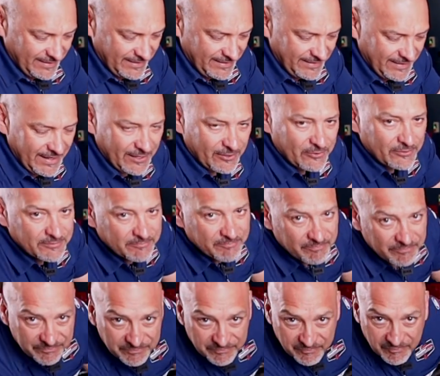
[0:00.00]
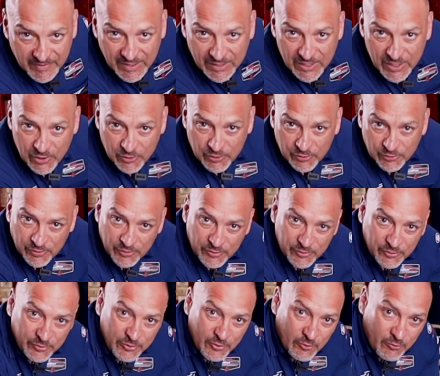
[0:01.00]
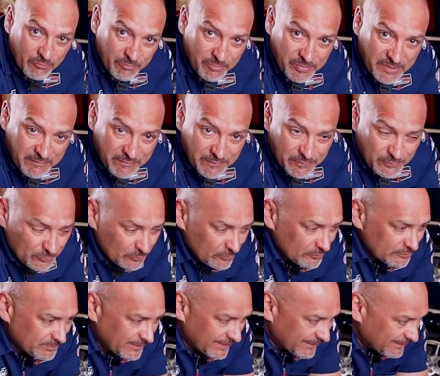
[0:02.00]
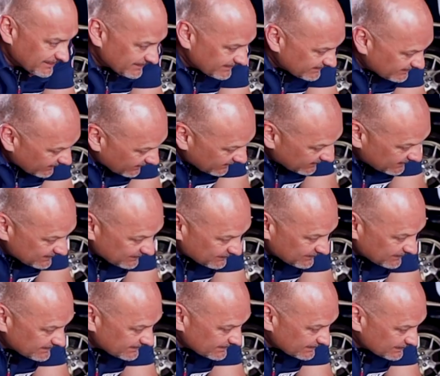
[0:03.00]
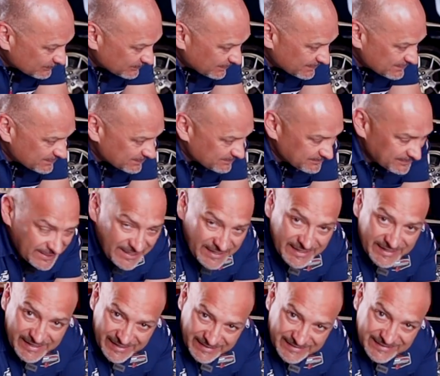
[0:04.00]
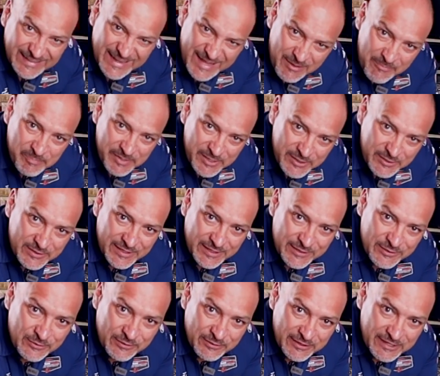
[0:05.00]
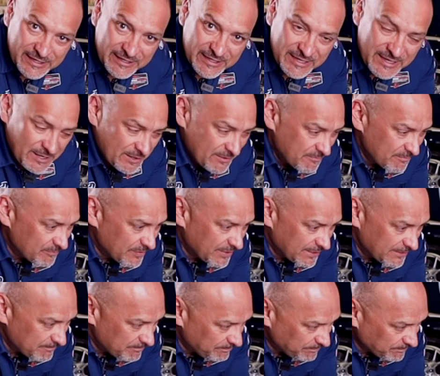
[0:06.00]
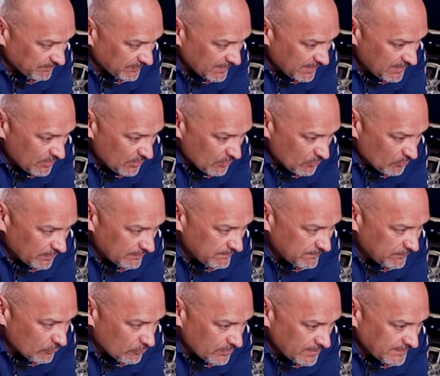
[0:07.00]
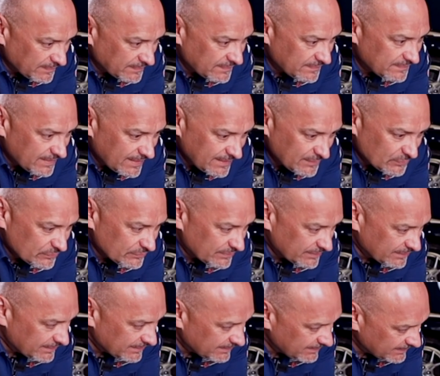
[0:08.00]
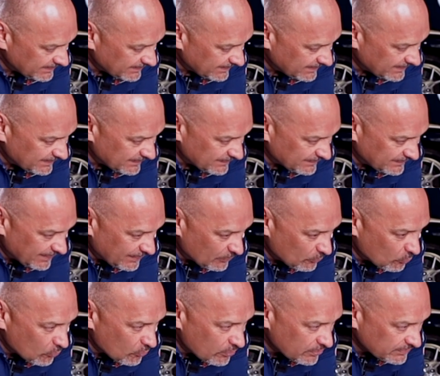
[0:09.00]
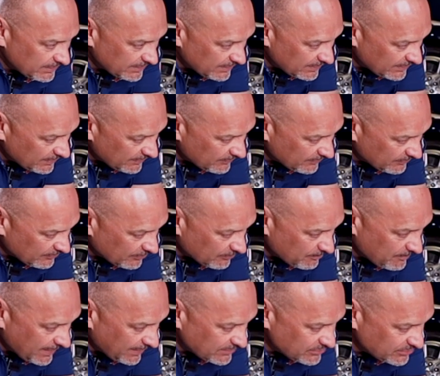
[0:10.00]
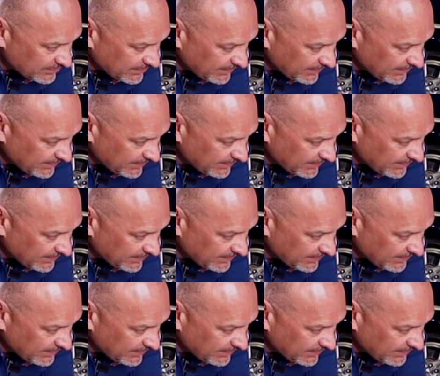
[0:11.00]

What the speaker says: Now, don't be fooled by the size of this little engine. It's a lot bigger than you think. But what Ford and the designers did is they worked their magic